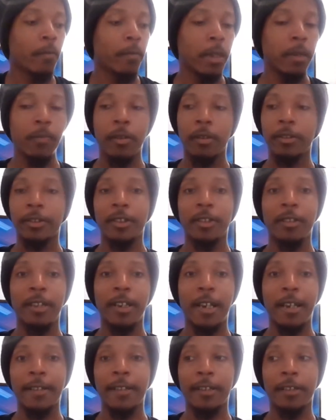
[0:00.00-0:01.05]
Me
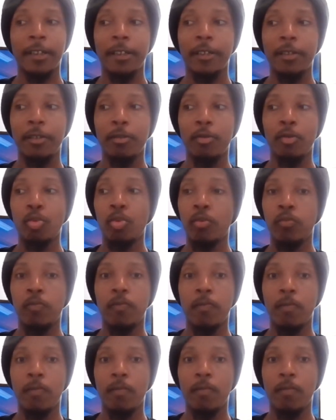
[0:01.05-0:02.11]
personally, I think
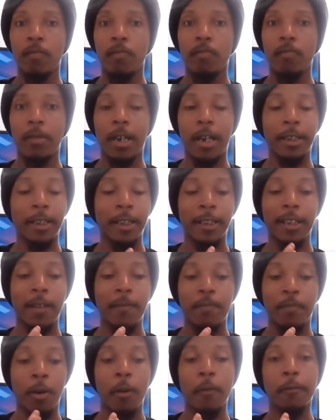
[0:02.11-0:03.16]
they
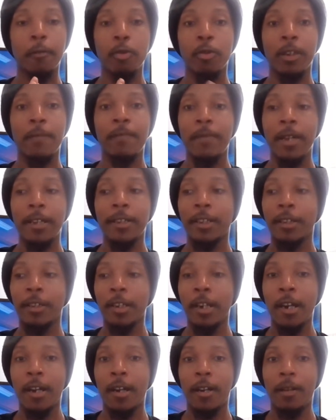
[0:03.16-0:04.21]
both do an amazing
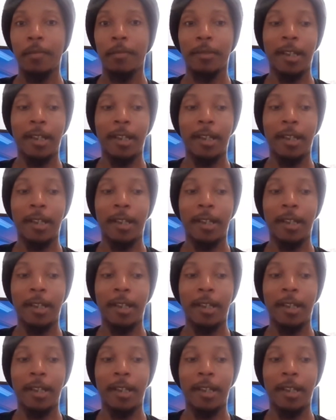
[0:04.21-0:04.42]
job.